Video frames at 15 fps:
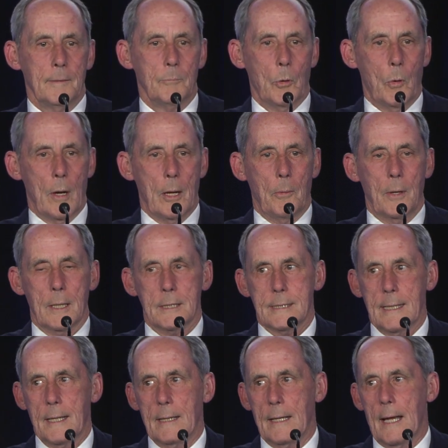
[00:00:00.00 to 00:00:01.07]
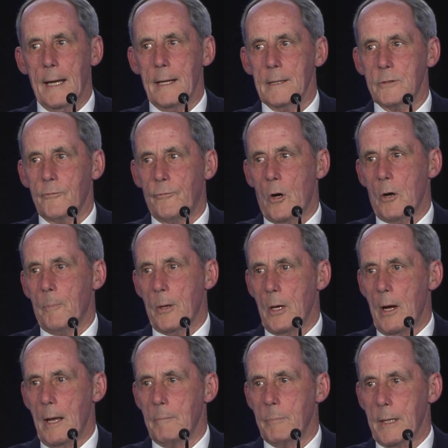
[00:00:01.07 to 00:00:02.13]
But what I want to say tonight is far
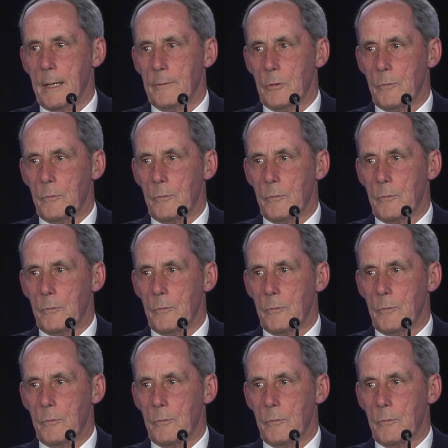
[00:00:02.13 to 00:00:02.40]
beyond being